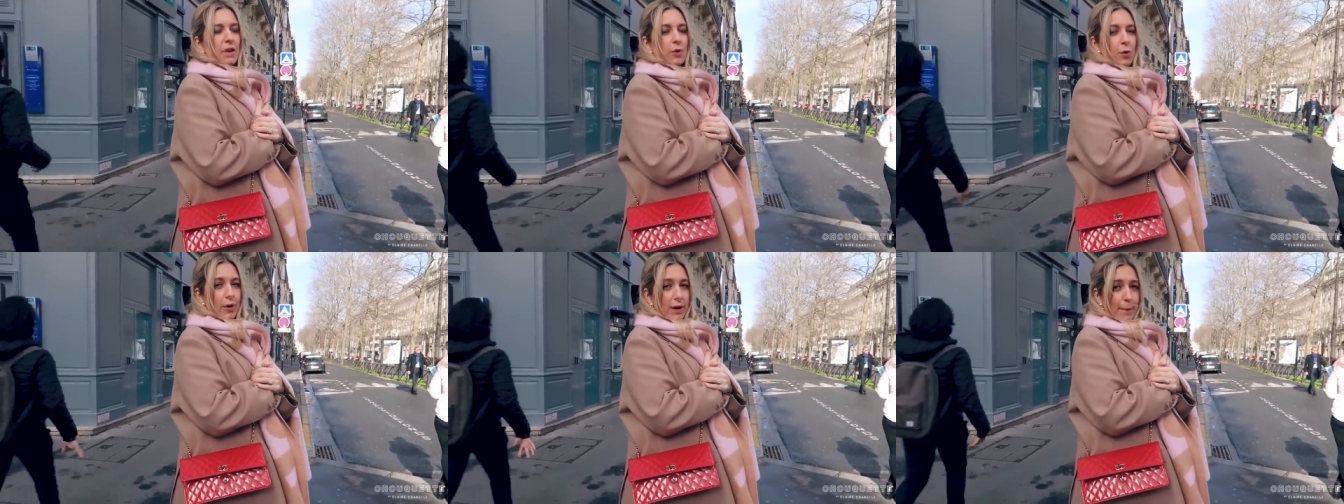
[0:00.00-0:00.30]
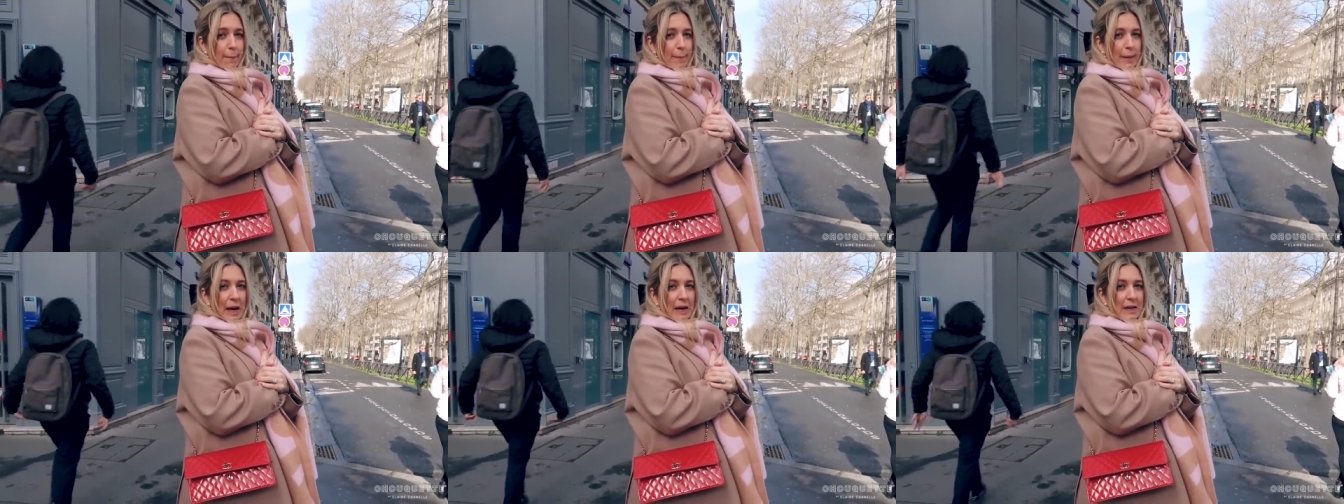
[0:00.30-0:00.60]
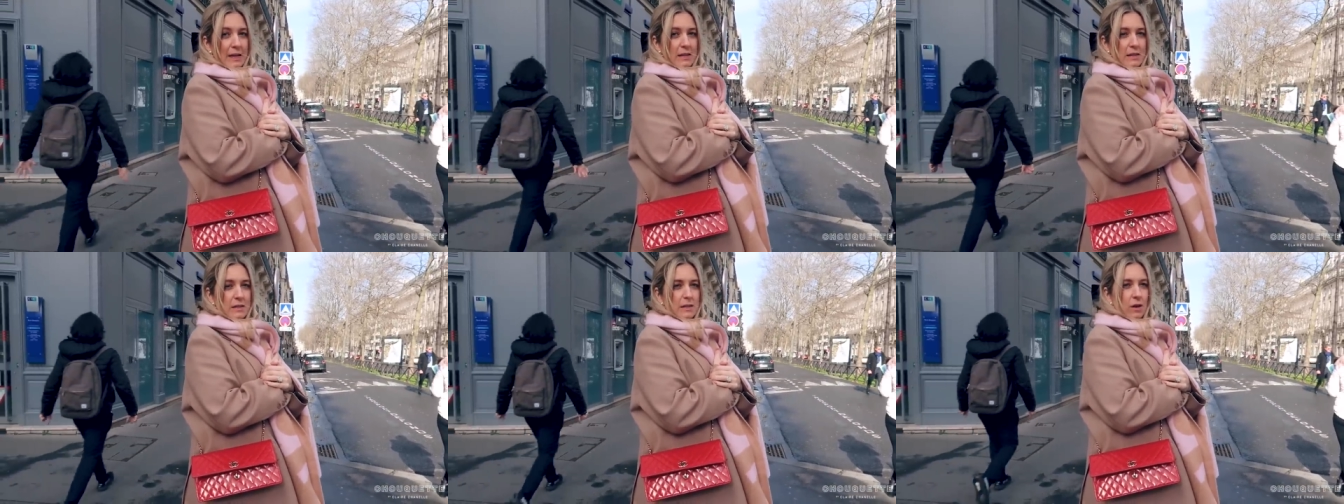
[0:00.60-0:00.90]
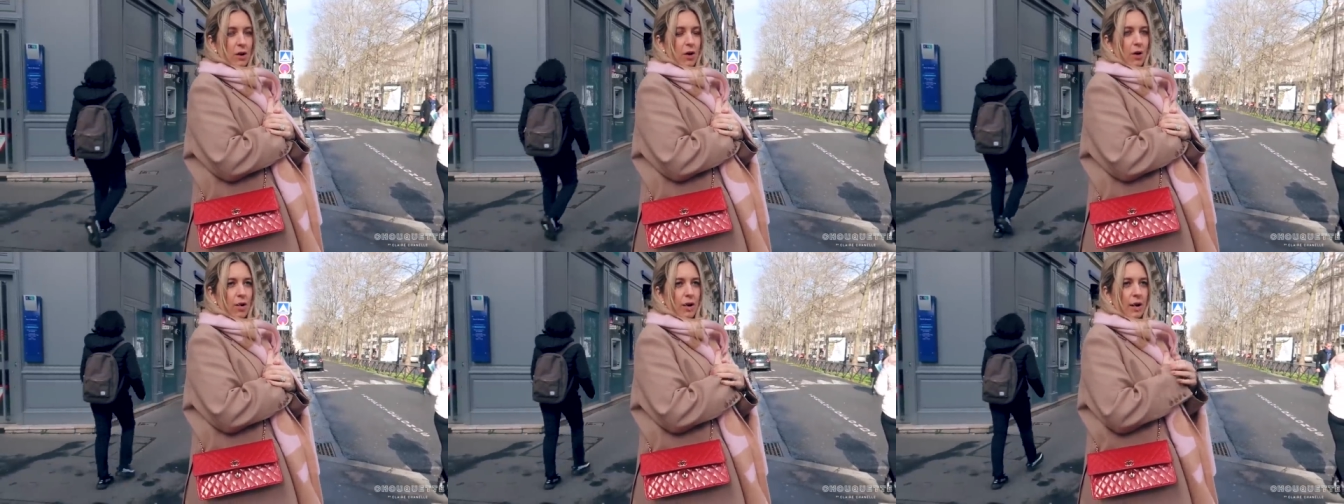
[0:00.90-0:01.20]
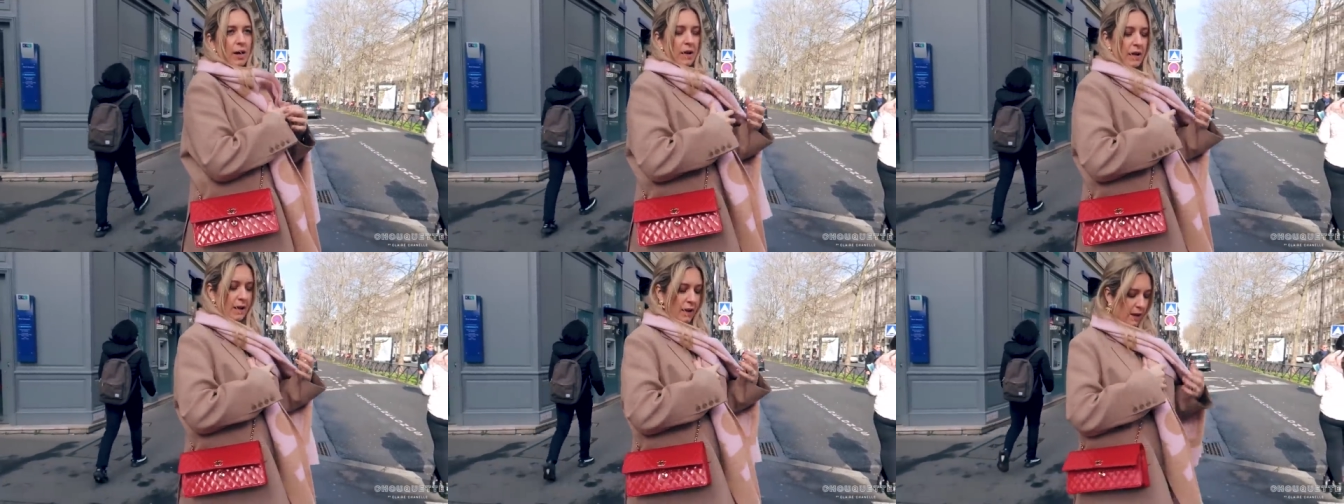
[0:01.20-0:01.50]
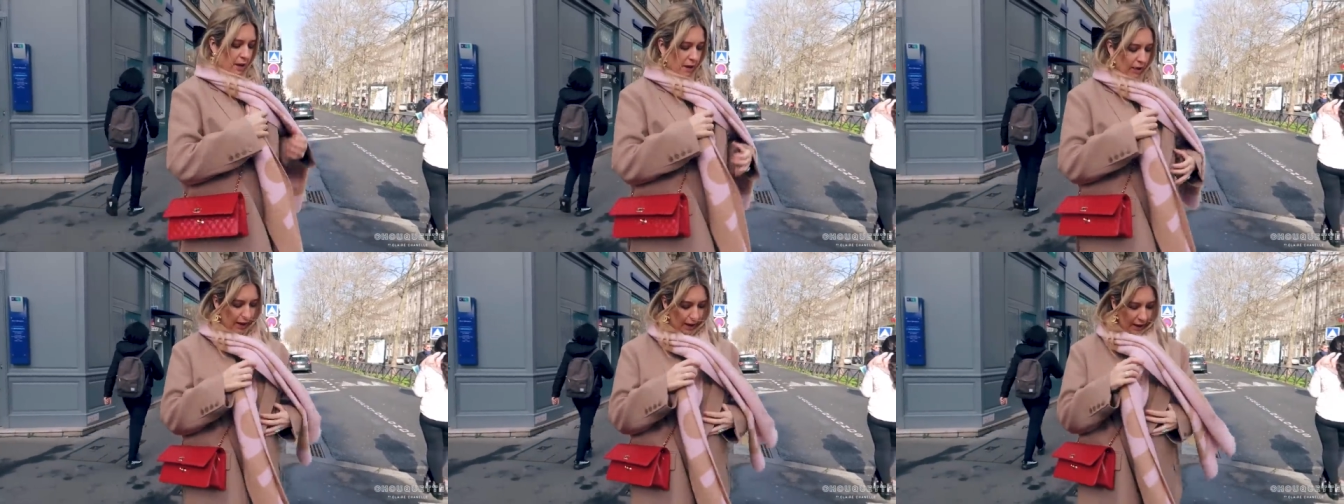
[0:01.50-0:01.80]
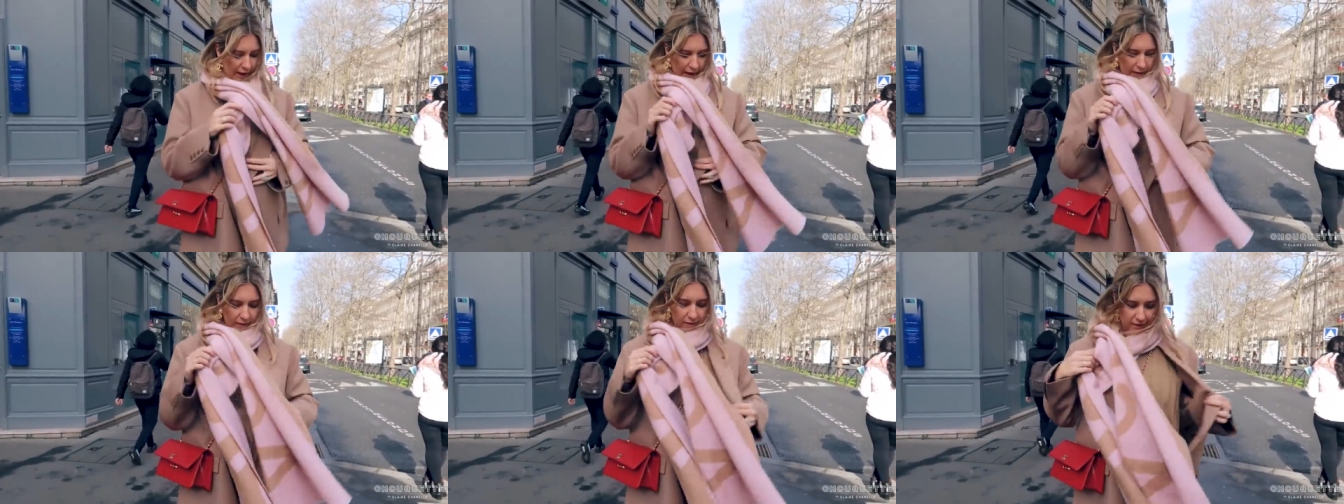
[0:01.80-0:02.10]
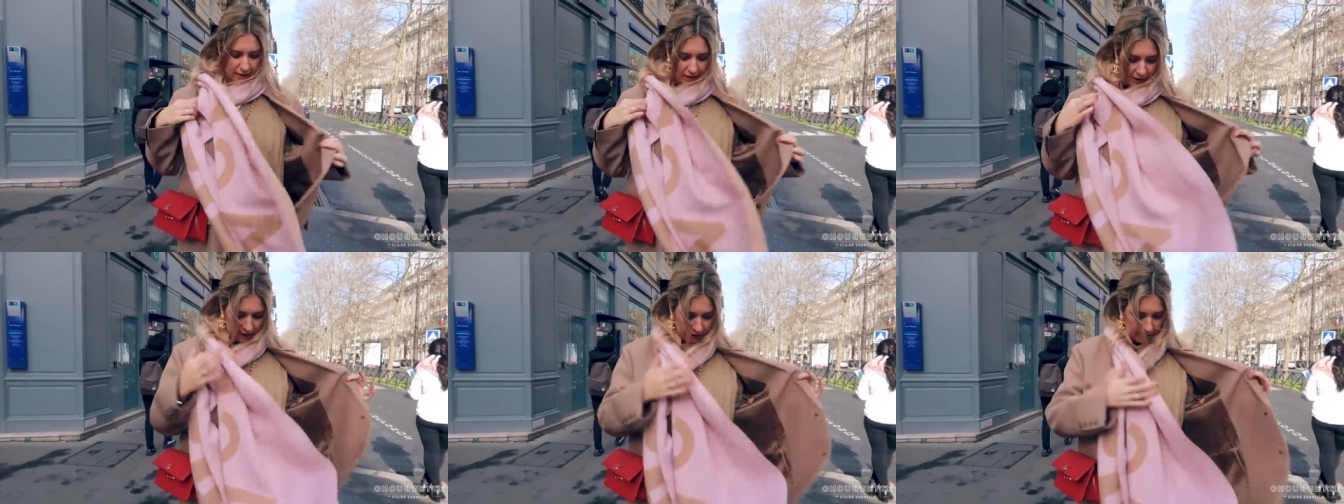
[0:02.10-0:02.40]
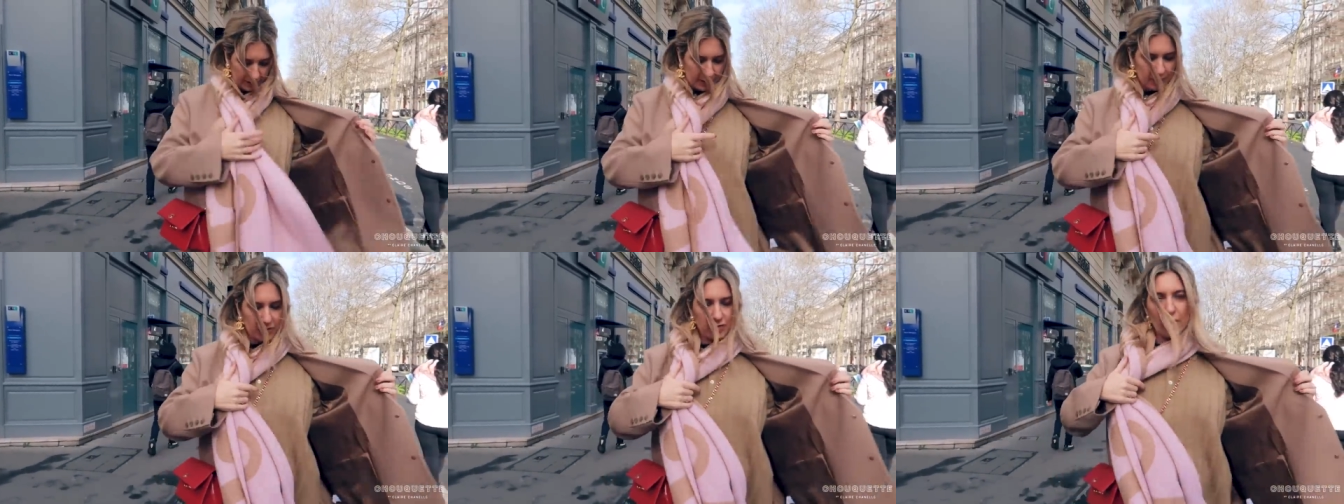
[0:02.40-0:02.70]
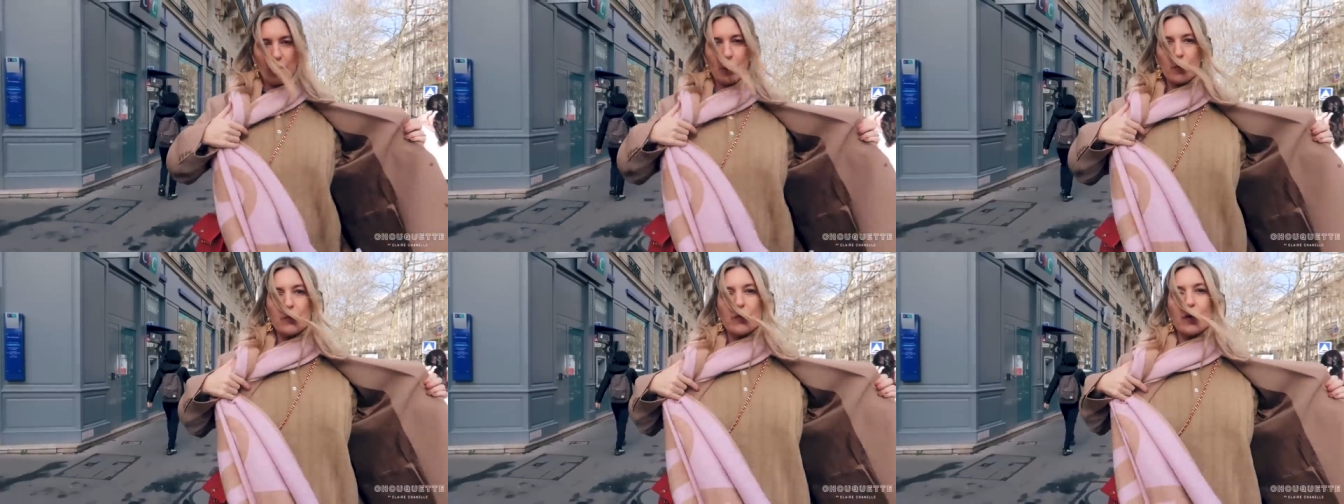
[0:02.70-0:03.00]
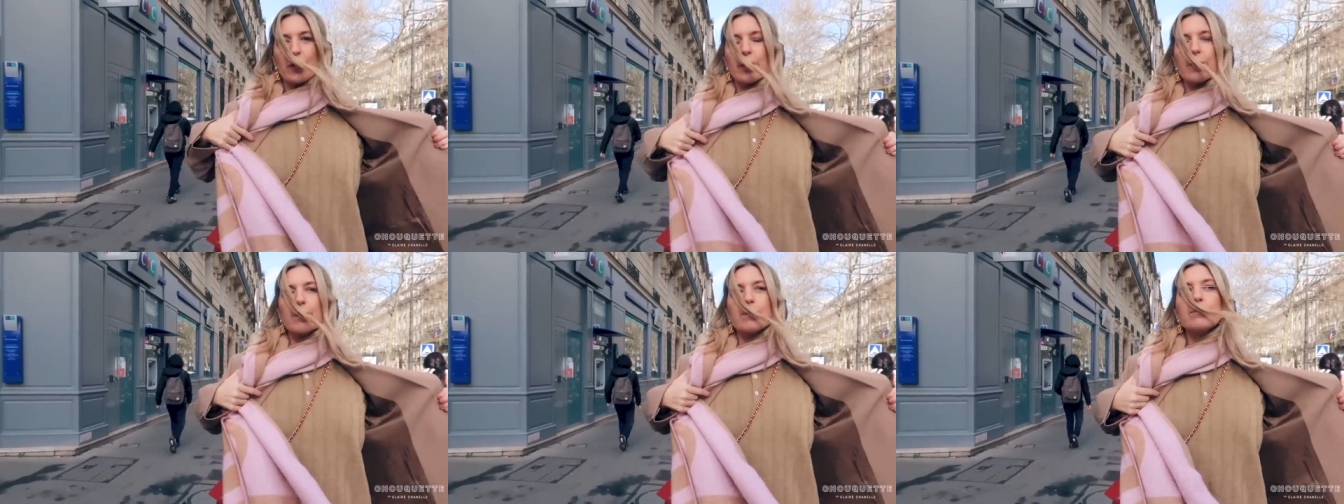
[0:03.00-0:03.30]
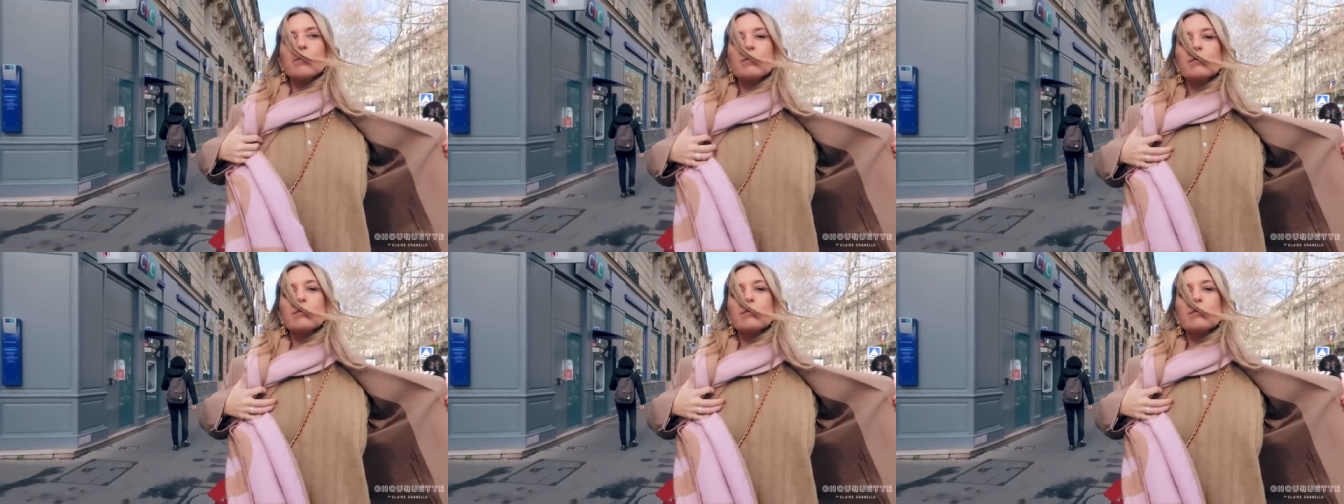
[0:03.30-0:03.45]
Got it in black and sock. And a totem,